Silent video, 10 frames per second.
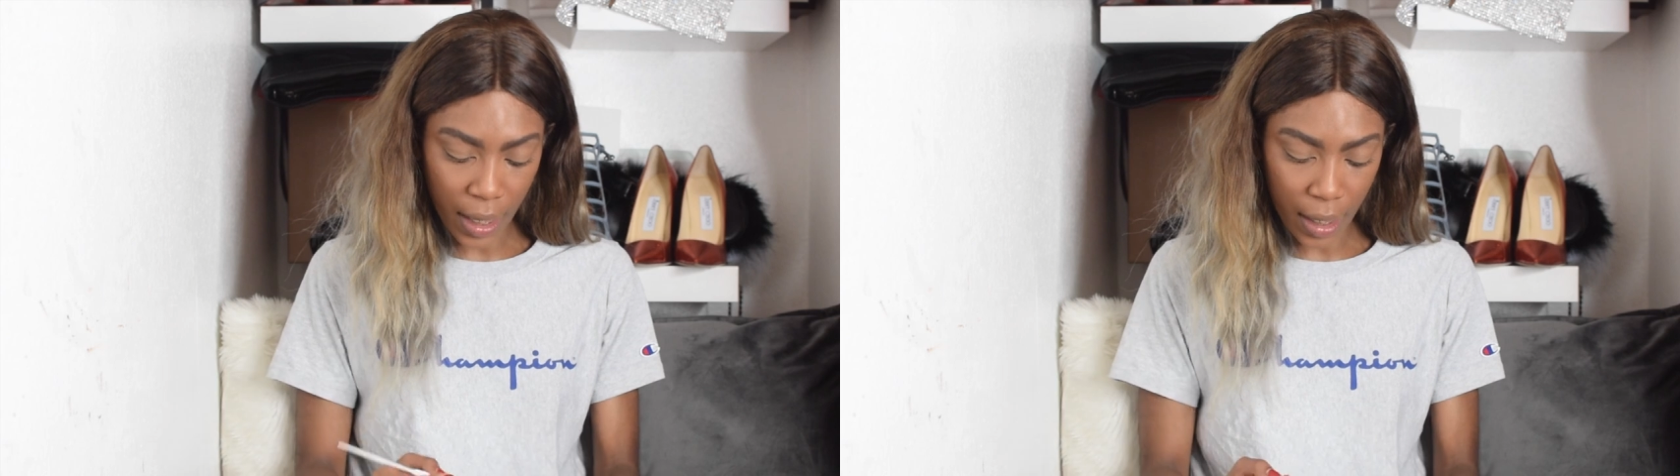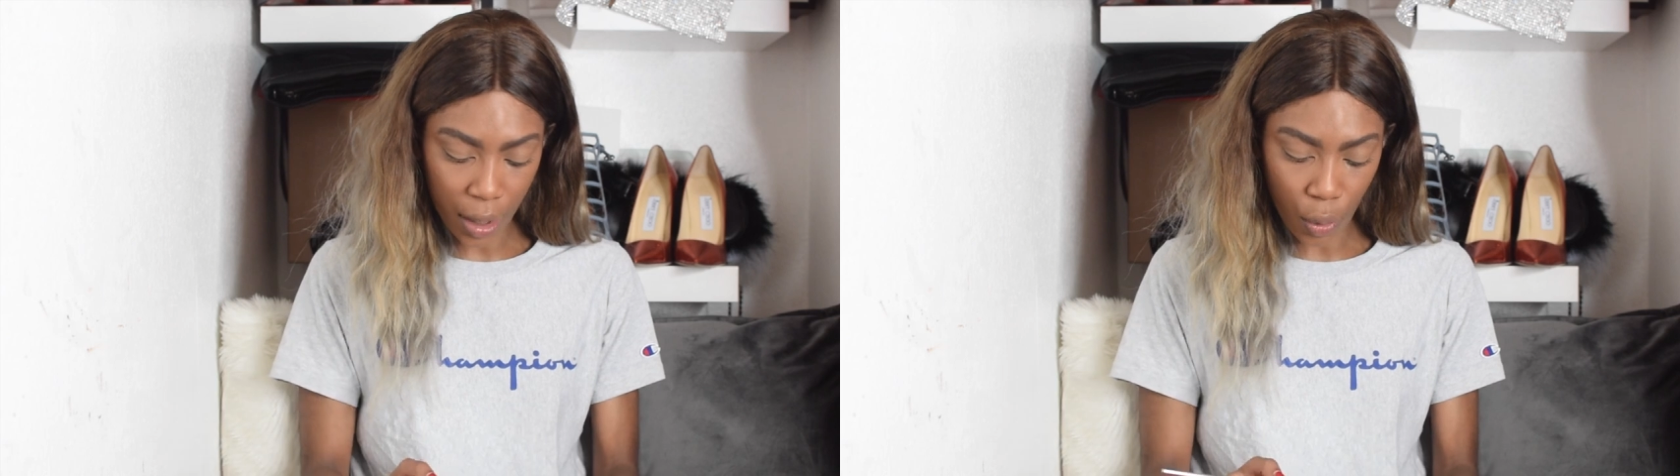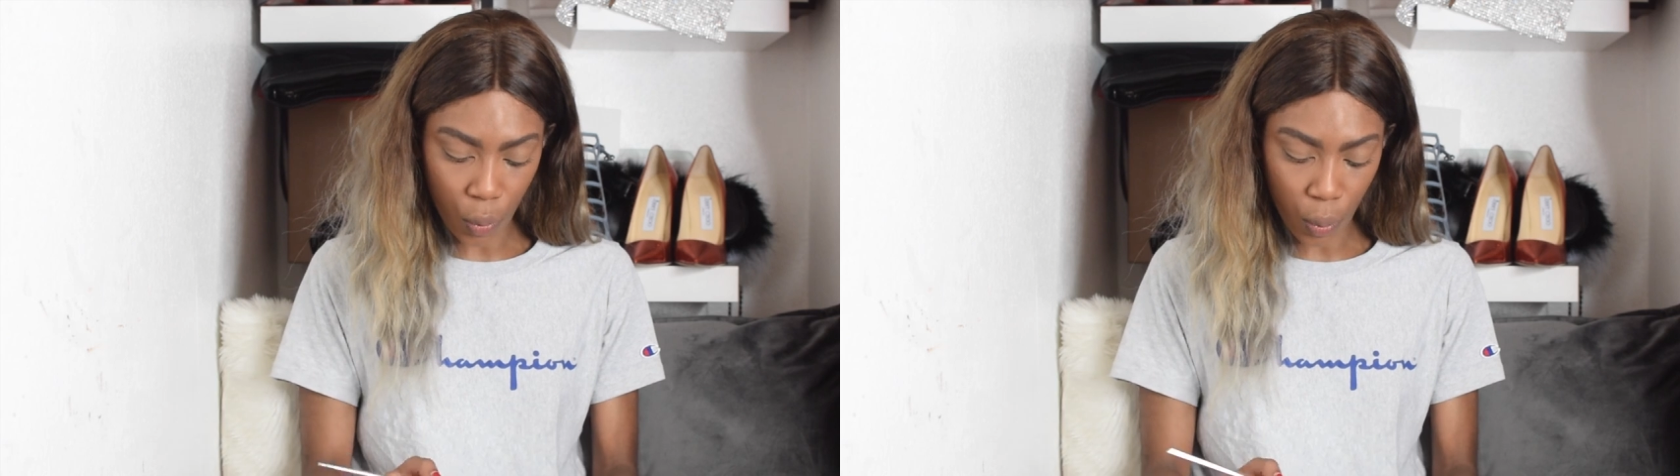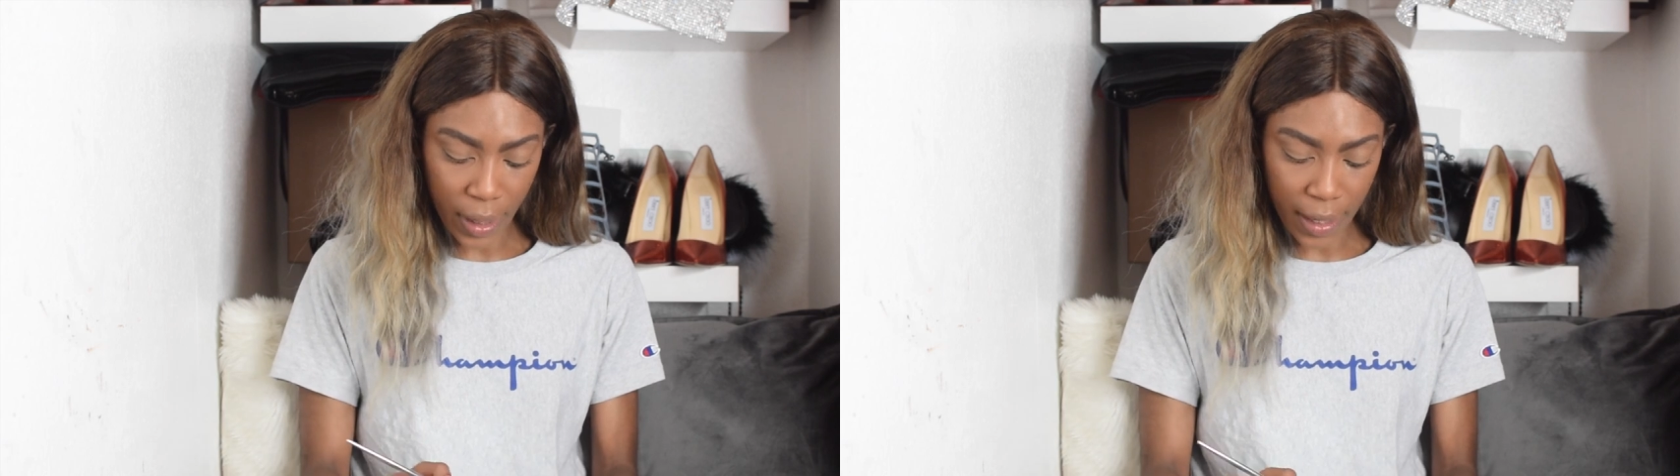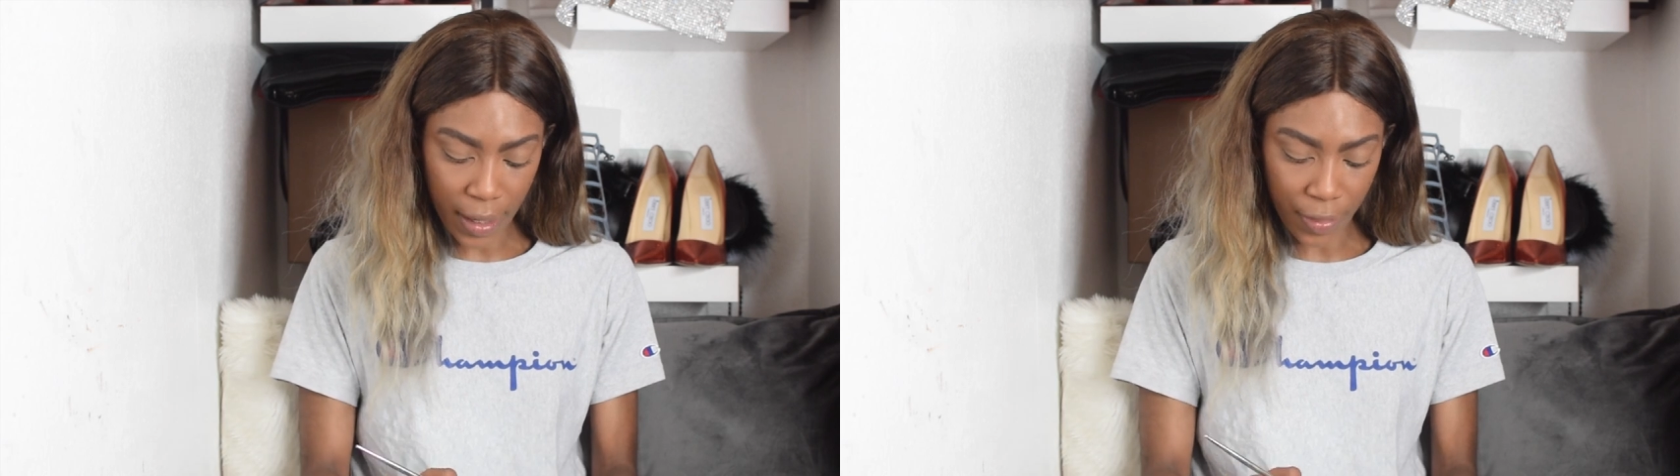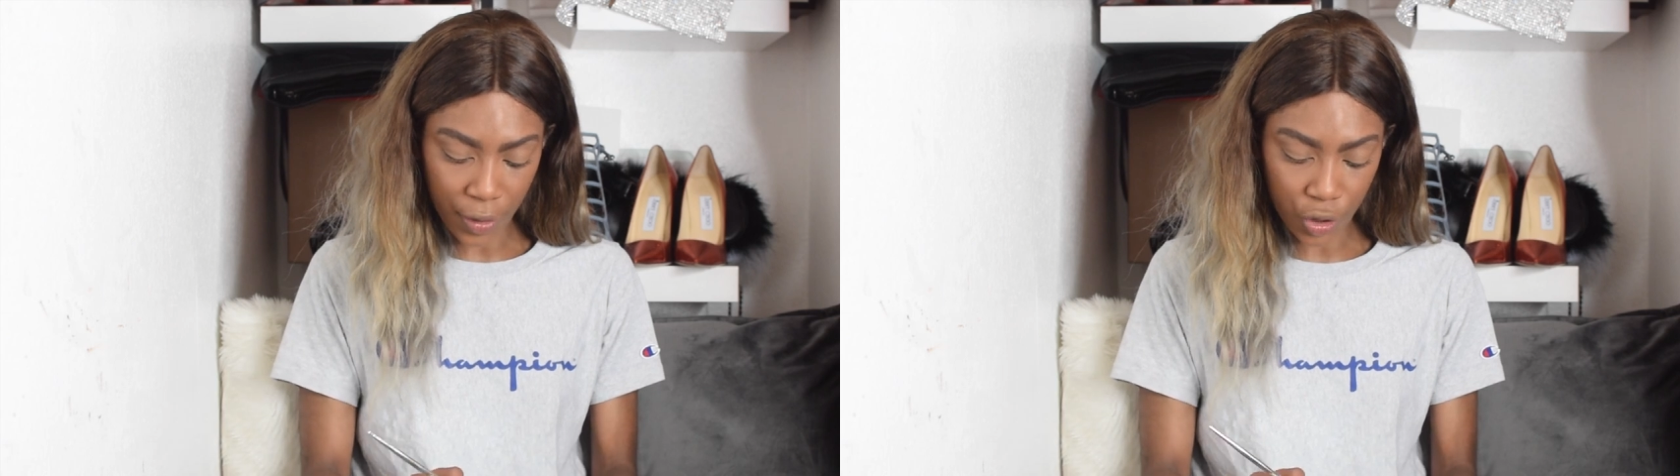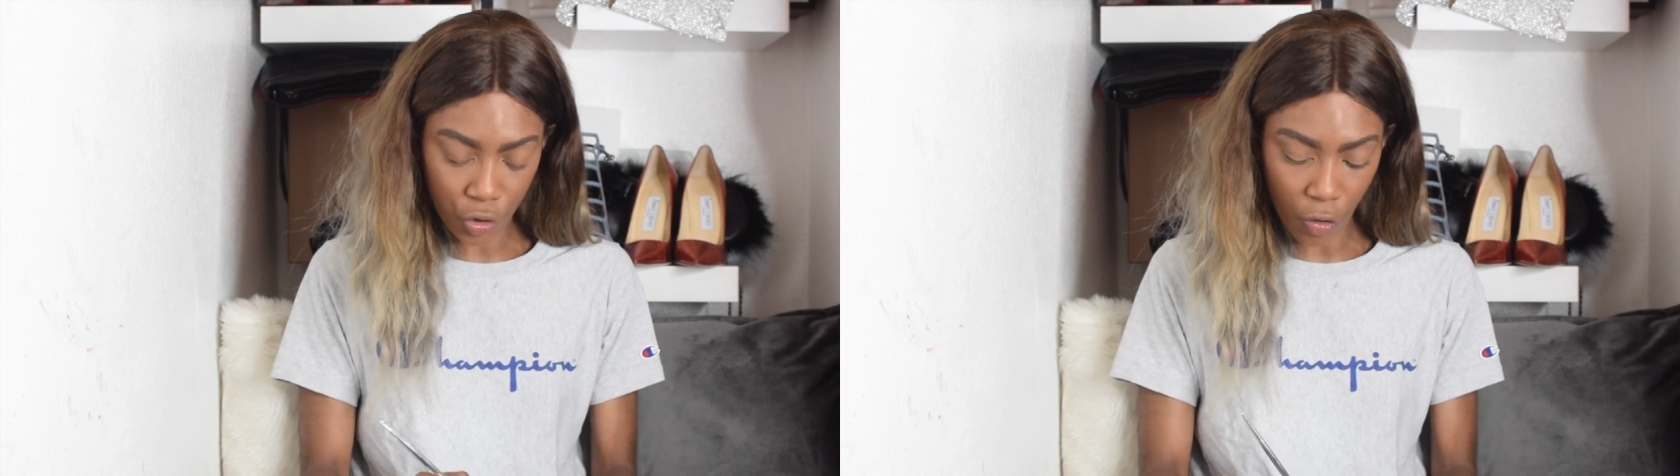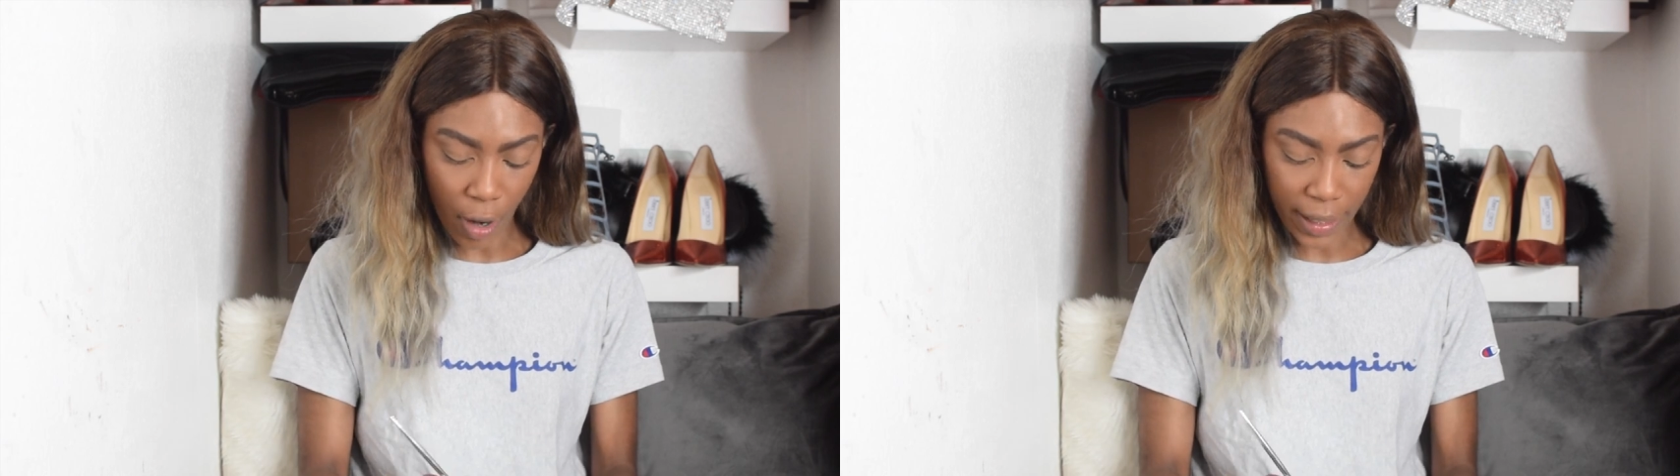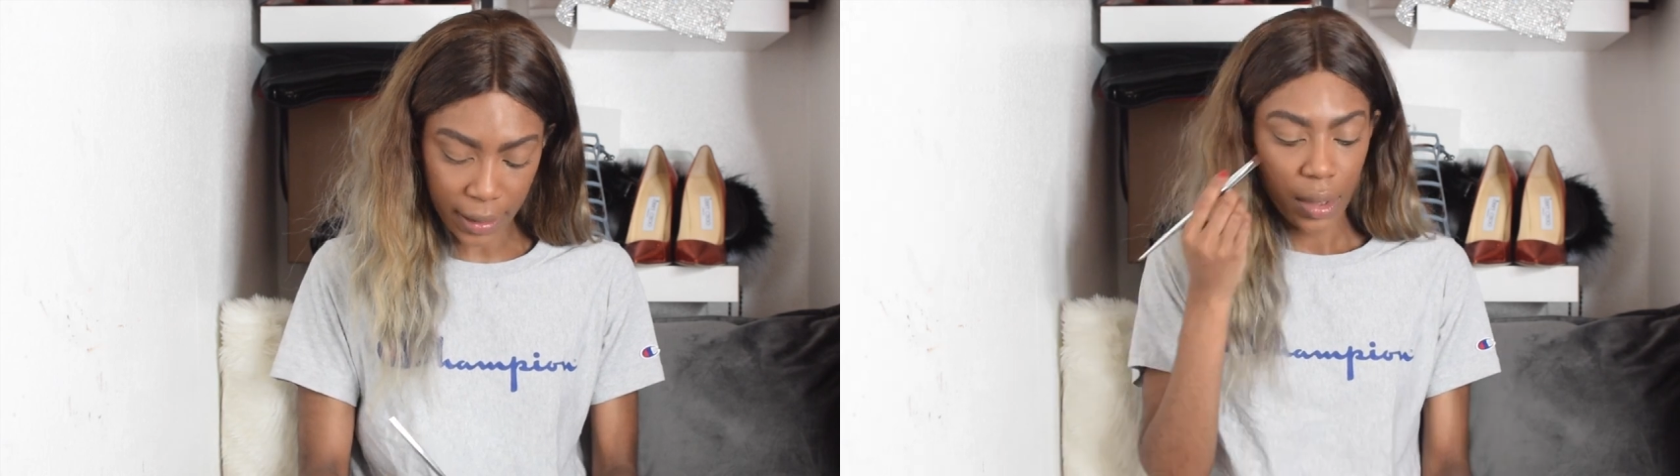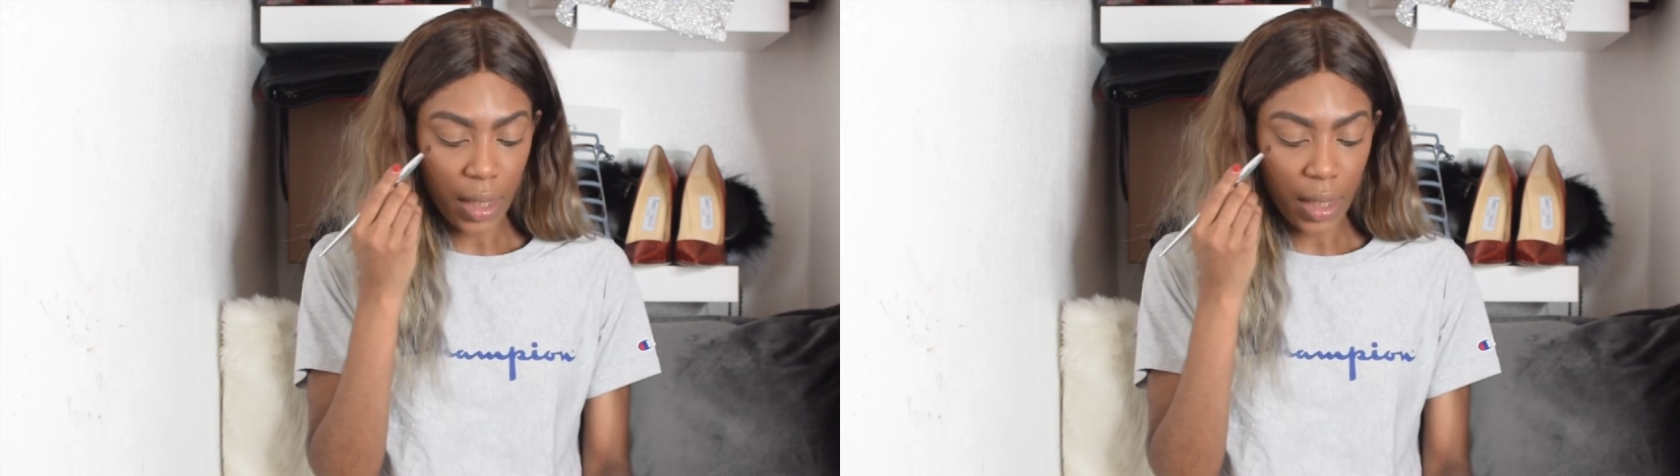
in with Strike.